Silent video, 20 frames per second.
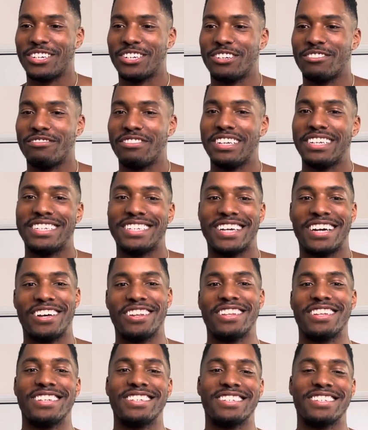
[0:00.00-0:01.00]
retell
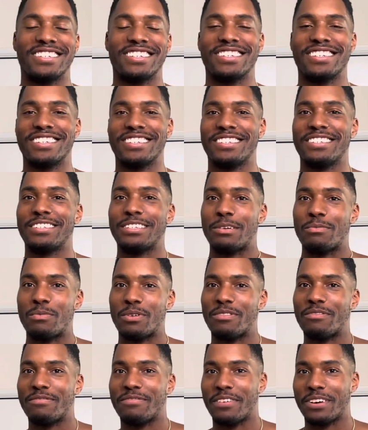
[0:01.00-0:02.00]
this
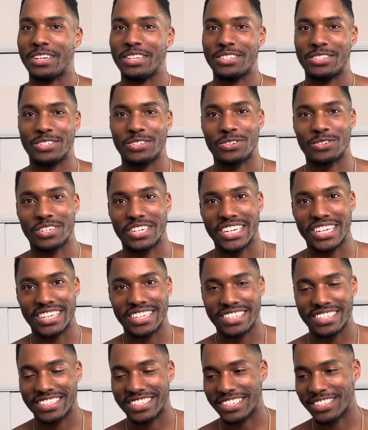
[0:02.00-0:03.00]
somewhat funny story
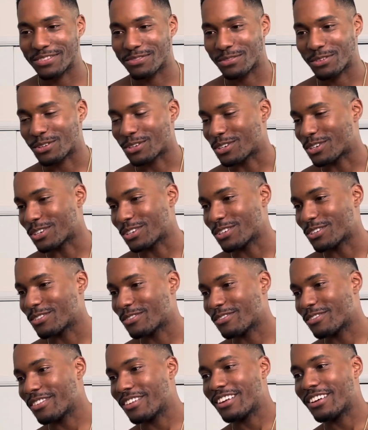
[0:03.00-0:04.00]
just for
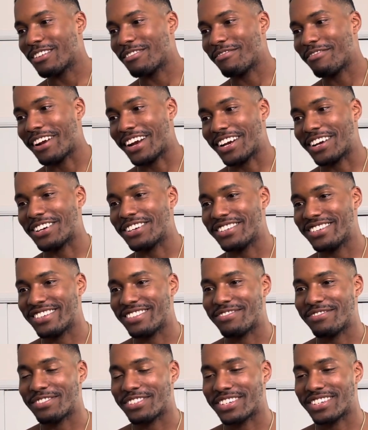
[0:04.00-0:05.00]
records
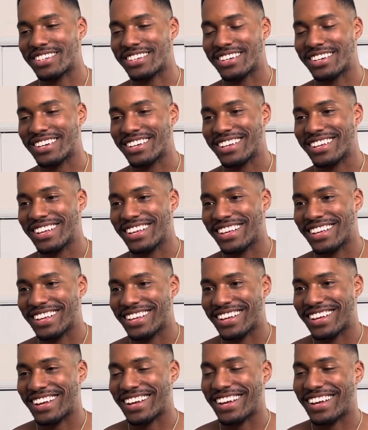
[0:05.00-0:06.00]
and for
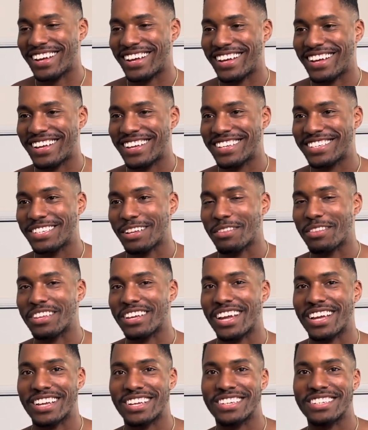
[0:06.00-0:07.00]
uh, something
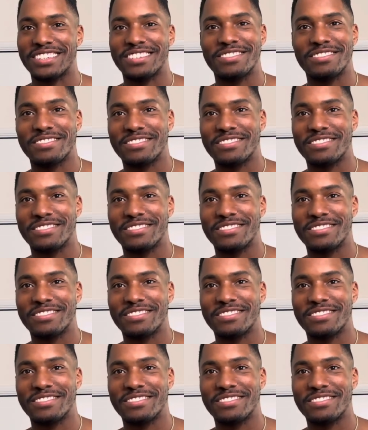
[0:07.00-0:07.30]
I can